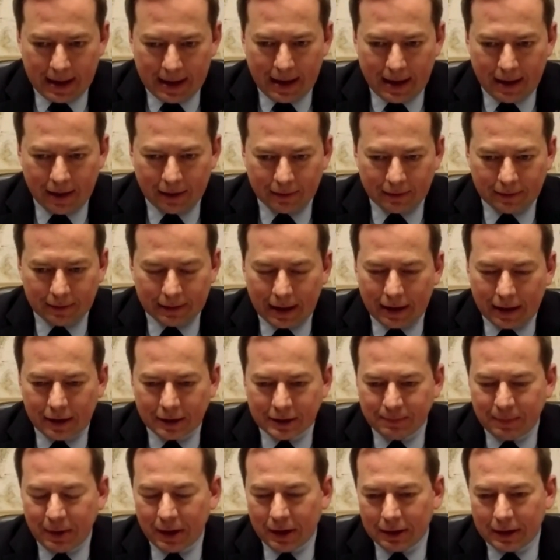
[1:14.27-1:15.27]
And let
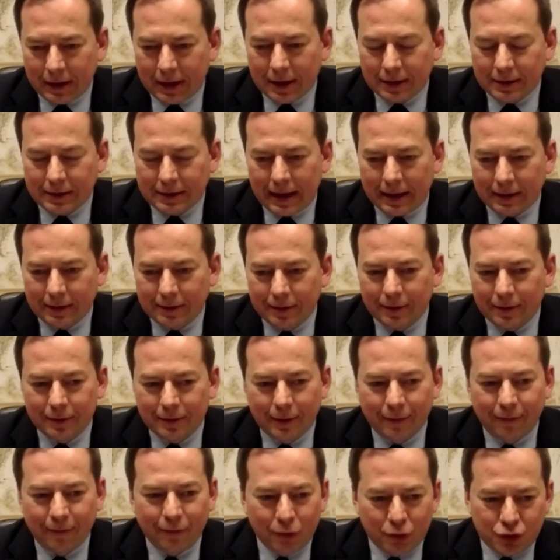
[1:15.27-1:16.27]
us be clear that
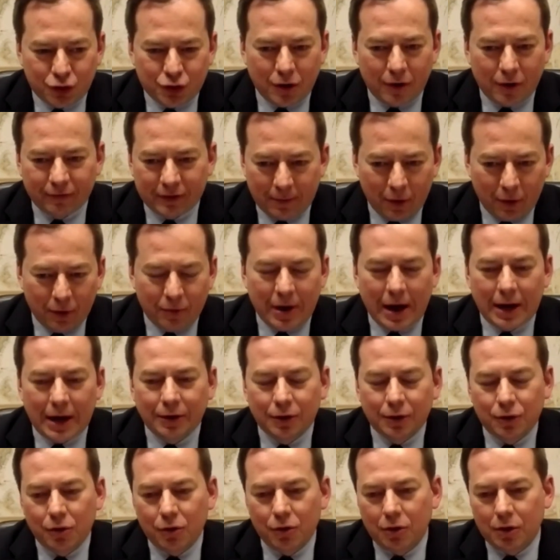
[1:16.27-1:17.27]
the future of
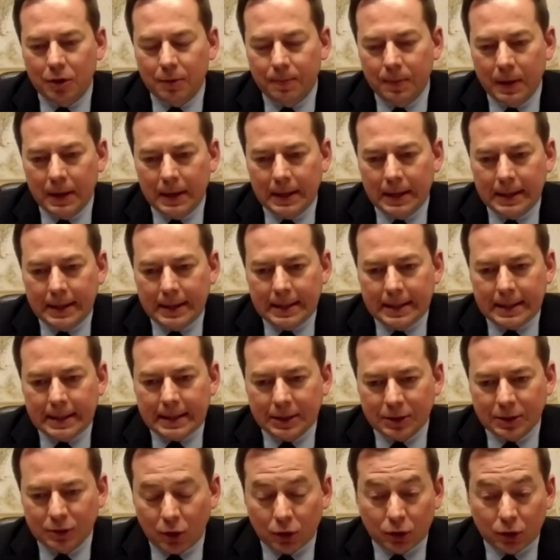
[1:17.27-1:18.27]
democratic Europe
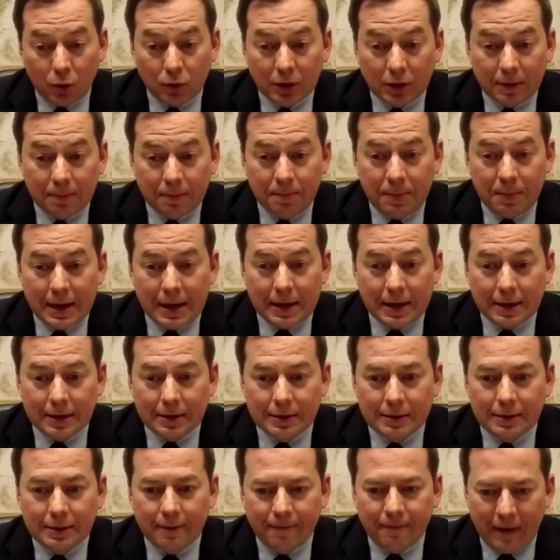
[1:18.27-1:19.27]
is not only
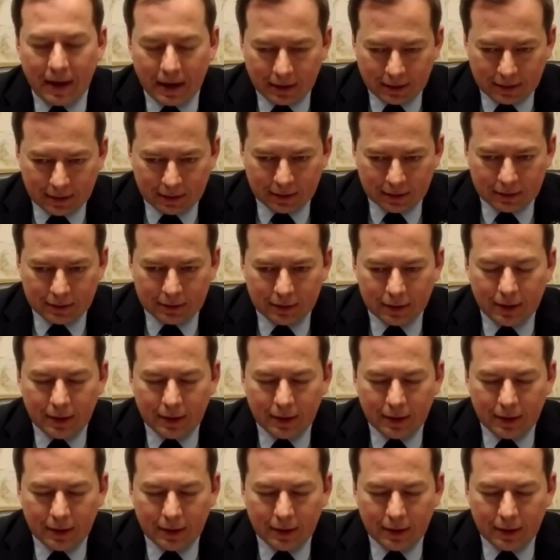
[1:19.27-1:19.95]
being defended,